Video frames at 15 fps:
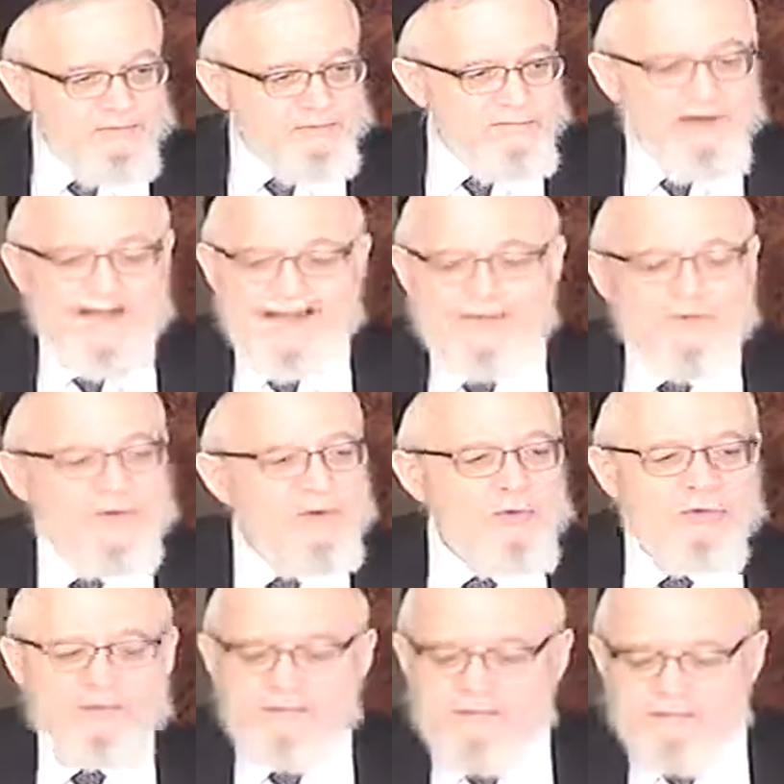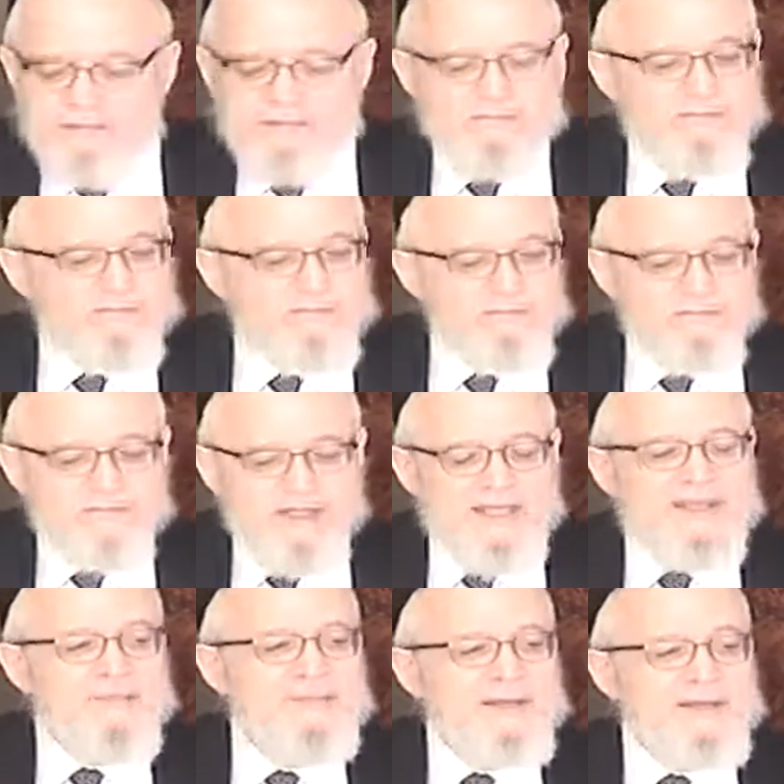But I have no
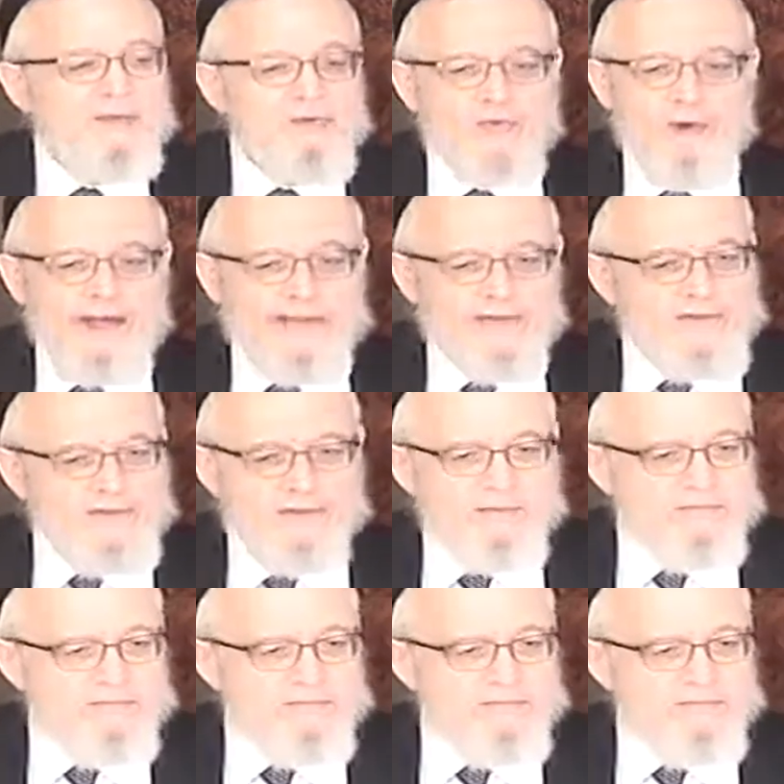independent rights.